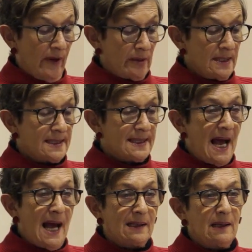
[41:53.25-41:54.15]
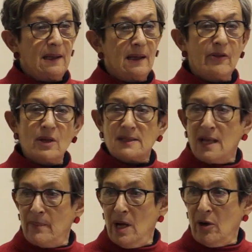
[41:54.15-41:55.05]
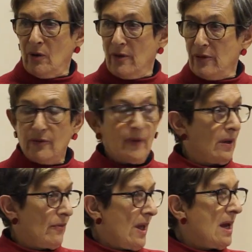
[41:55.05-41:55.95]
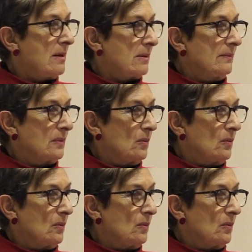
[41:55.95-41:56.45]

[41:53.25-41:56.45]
very sadly that somehow or other that